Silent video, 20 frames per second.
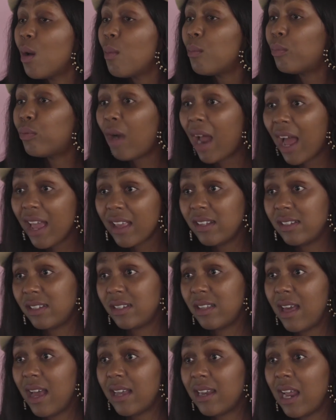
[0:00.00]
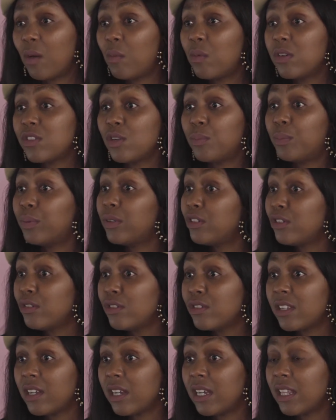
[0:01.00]
Prior to that, I was a
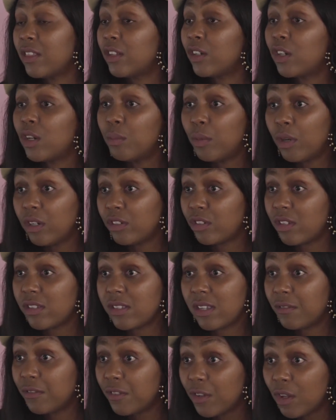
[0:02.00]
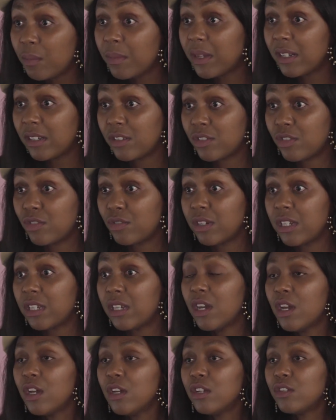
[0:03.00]
producer in the commercials and film industry.
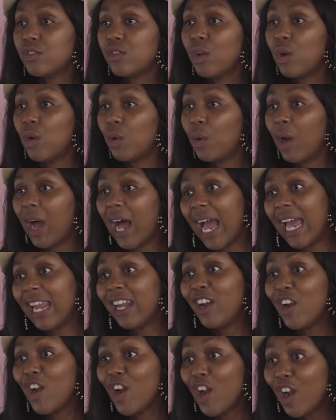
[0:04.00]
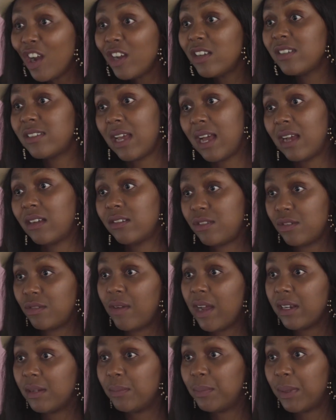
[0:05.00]
So I learned how to
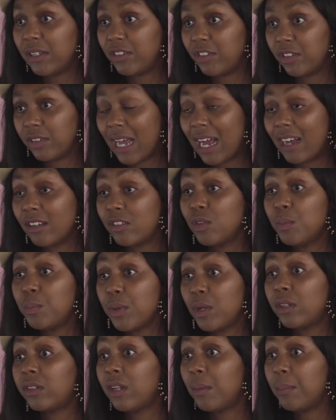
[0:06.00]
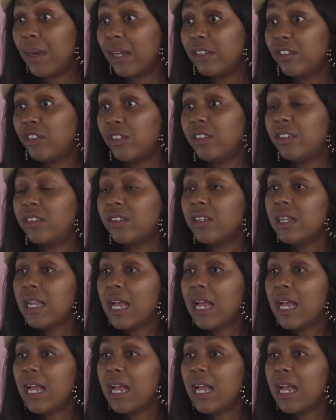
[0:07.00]
run a budget, how to build a budget.